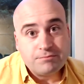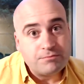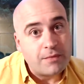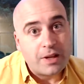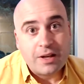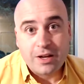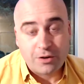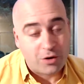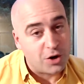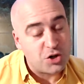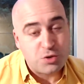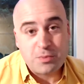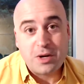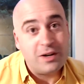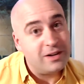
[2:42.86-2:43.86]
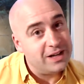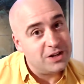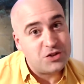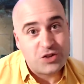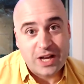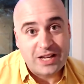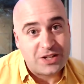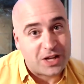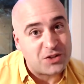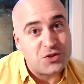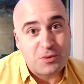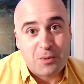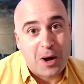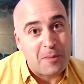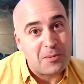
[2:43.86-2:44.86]
Hiroshima is a densely
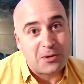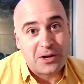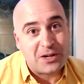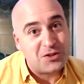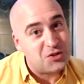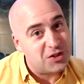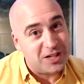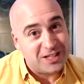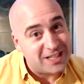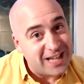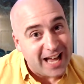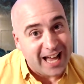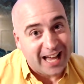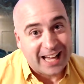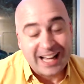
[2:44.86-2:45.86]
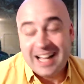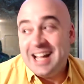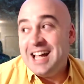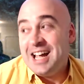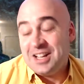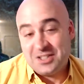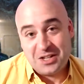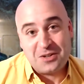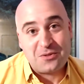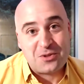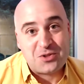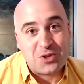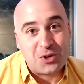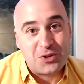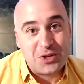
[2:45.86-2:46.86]
populated city today. It didn't
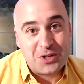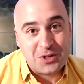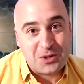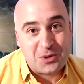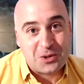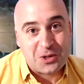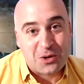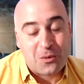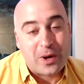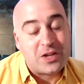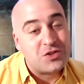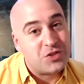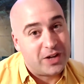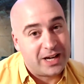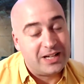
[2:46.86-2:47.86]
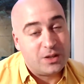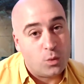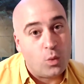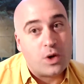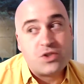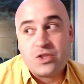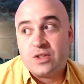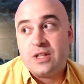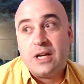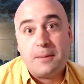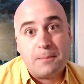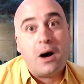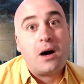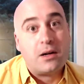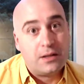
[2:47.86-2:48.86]
result in a nuclear wasteland. It wasn't the
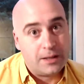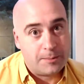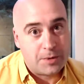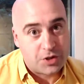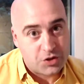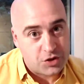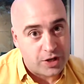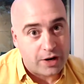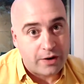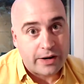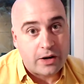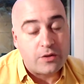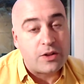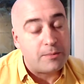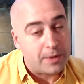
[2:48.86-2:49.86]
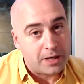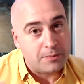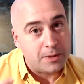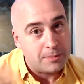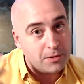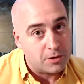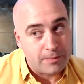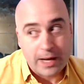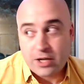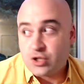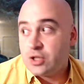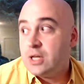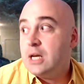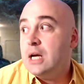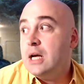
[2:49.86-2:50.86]
apocalyptic scenario that many people
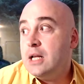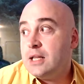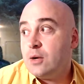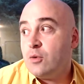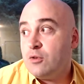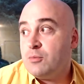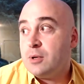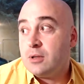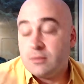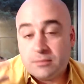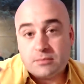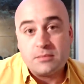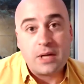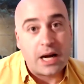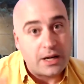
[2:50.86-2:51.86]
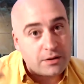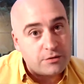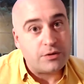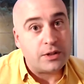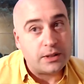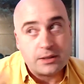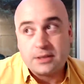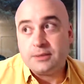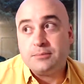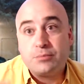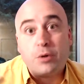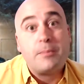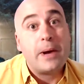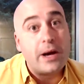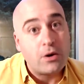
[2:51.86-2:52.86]
imagine, that we've been kind of
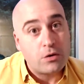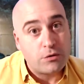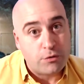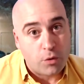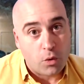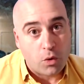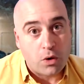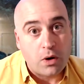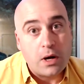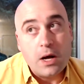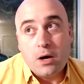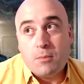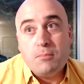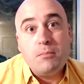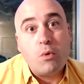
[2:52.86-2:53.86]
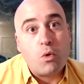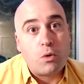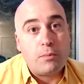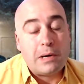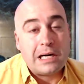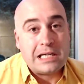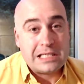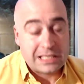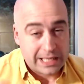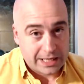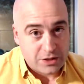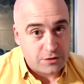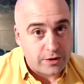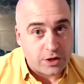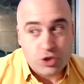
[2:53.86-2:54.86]
prepared for more by science
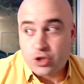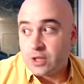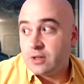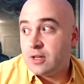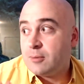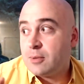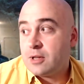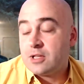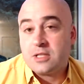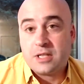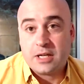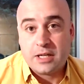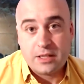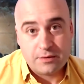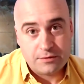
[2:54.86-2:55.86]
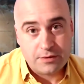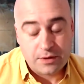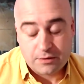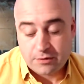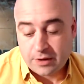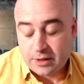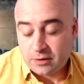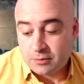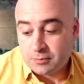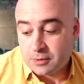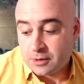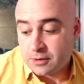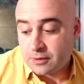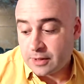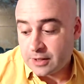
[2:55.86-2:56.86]
fiction than by the study of real
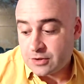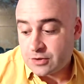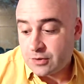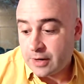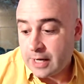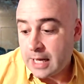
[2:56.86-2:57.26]
political history.